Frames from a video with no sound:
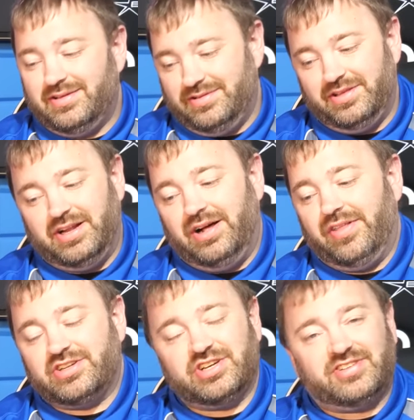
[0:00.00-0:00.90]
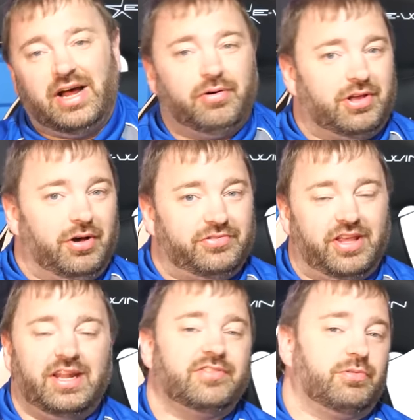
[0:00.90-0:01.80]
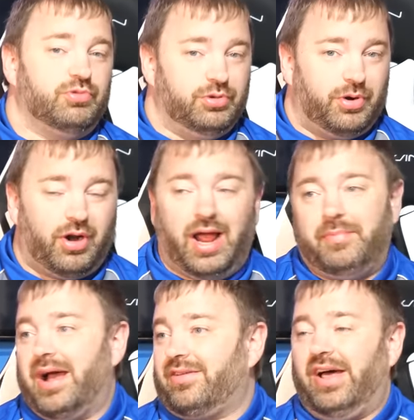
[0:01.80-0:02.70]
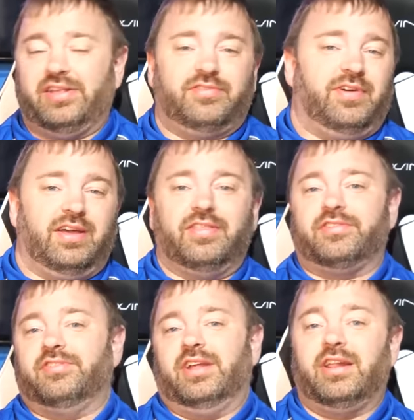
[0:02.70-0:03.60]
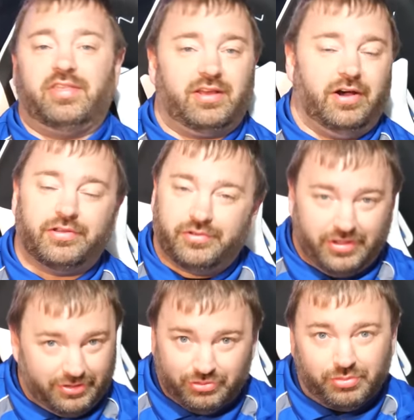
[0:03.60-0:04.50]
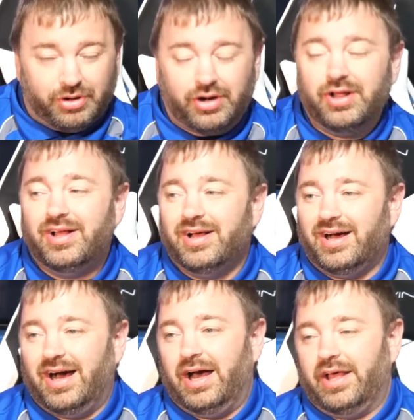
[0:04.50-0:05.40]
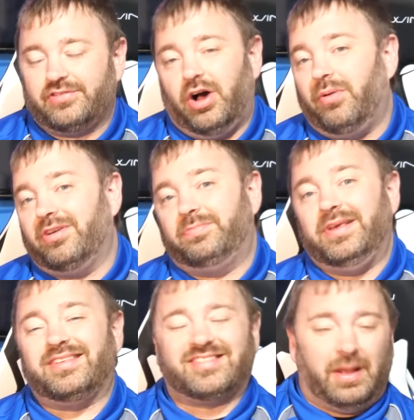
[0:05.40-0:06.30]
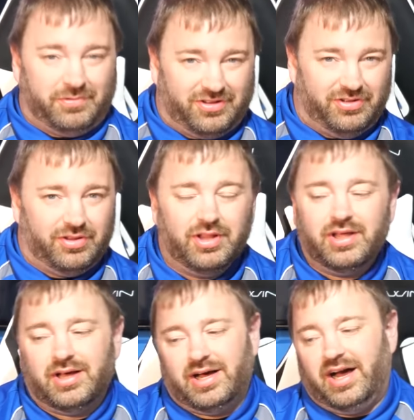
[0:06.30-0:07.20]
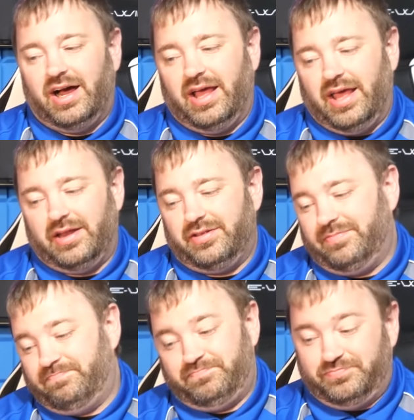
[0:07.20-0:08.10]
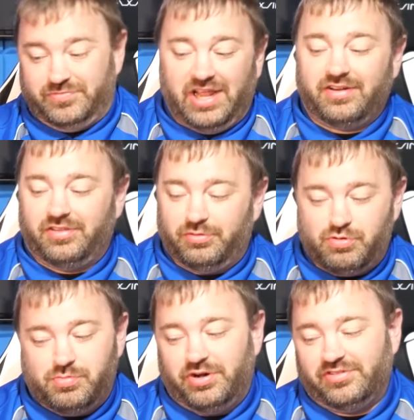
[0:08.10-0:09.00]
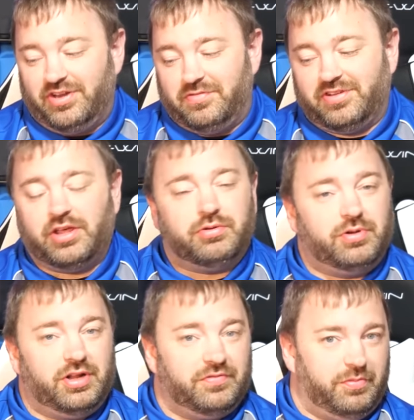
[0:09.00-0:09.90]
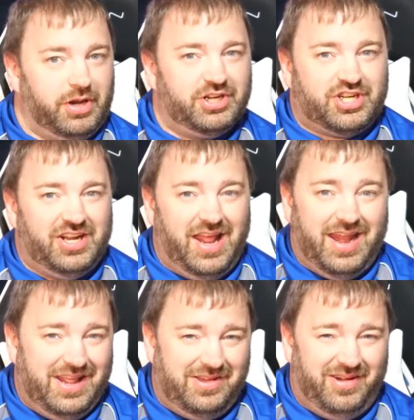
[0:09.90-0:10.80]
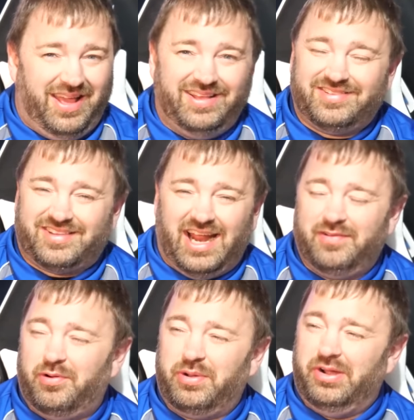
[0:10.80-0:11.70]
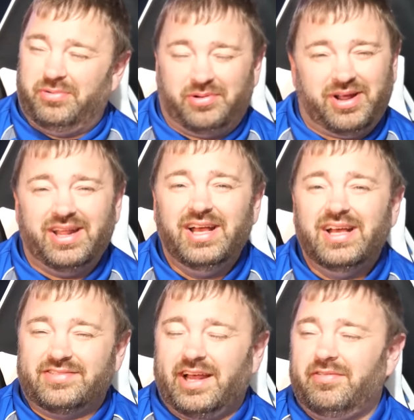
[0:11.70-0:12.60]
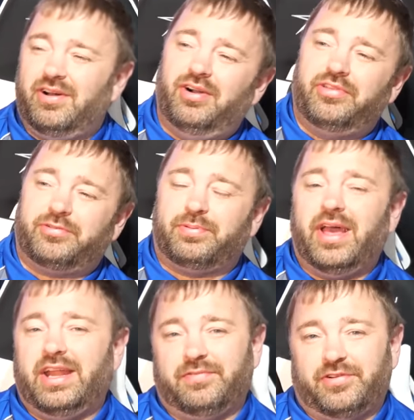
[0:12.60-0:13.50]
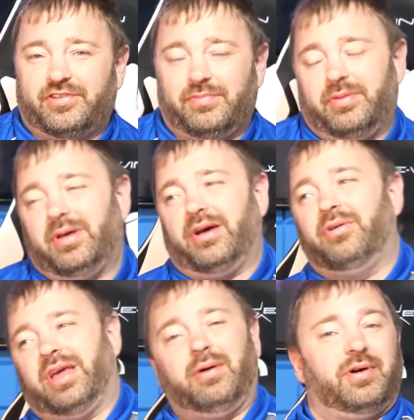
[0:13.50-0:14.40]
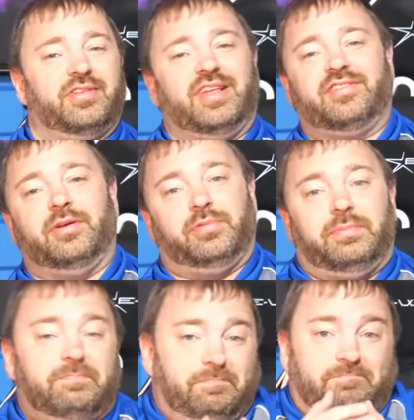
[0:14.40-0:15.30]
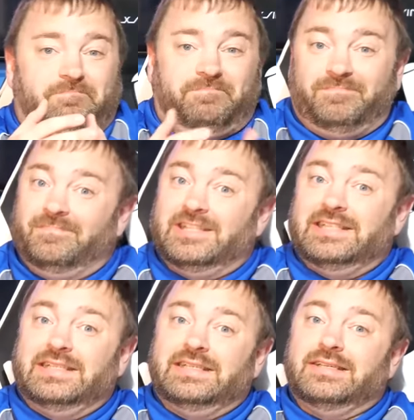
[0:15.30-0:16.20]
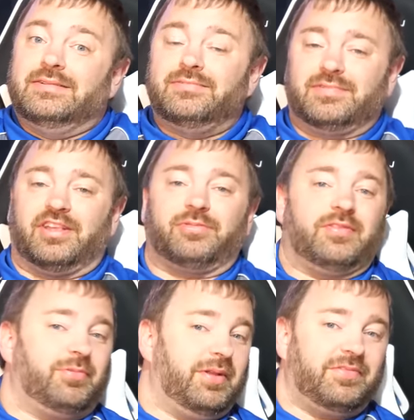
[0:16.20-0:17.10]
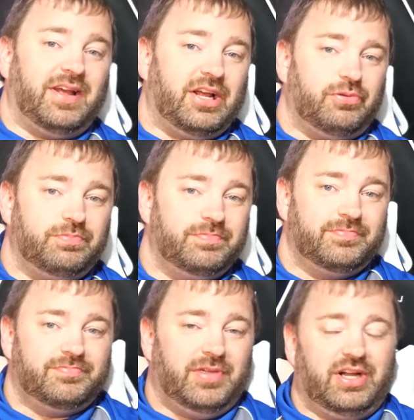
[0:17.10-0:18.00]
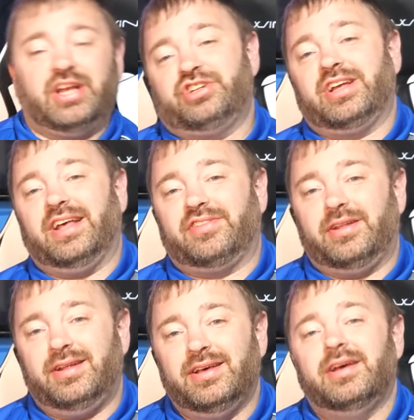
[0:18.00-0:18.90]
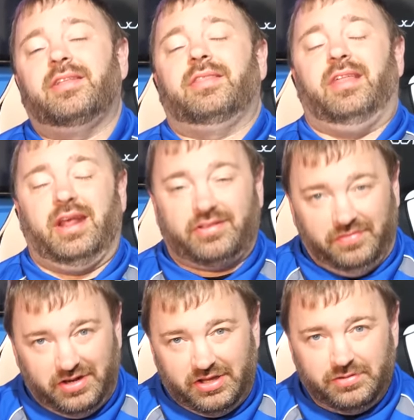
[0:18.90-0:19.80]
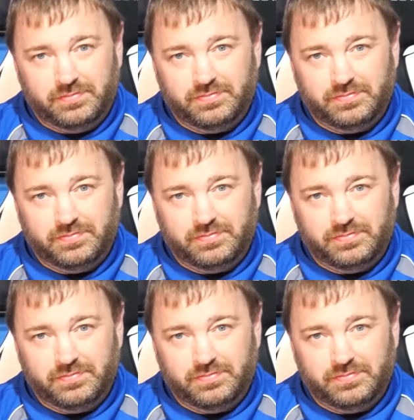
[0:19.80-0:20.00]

You know, that's just how it goes. It is a rumor. I'm not classifying this as anything other than a rumor. Uh, as always, be skeptical. Uh, and technically the rumor doesn't even tell you any information anyways it's kind of a weird one right it's kind of a, oh they're planning for something but okay what is that something guess we'll have to wait and find out i'll catch you guys in the next video.